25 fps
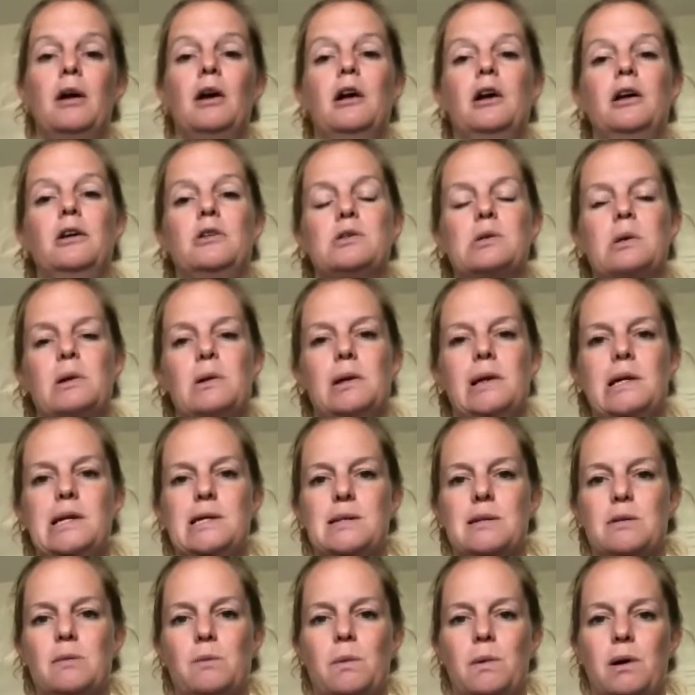So
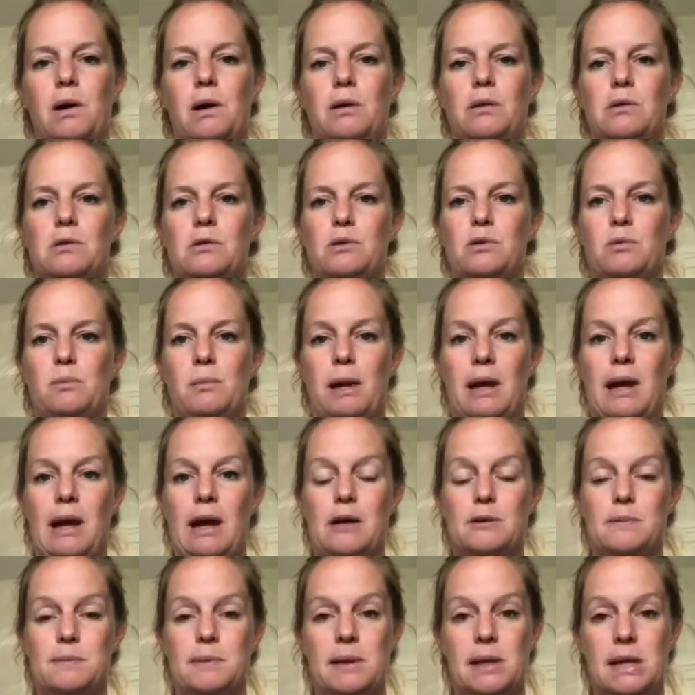listen well to my
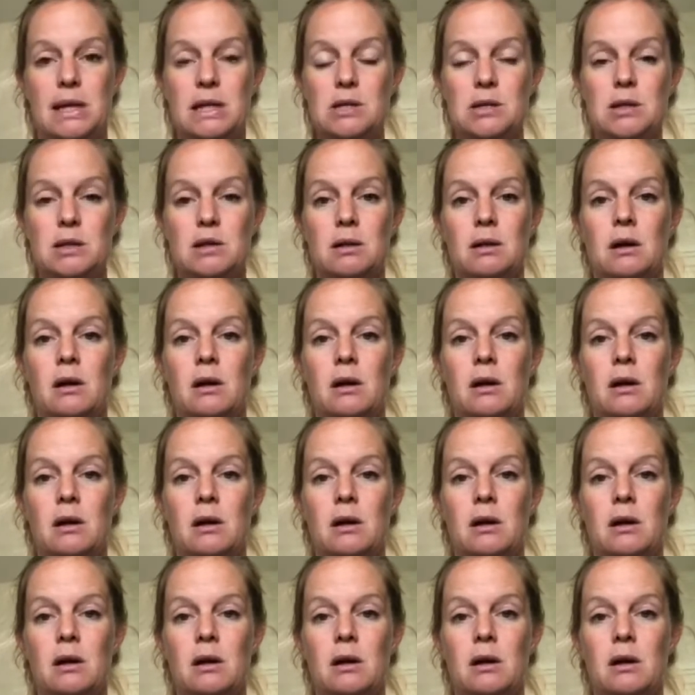explanation.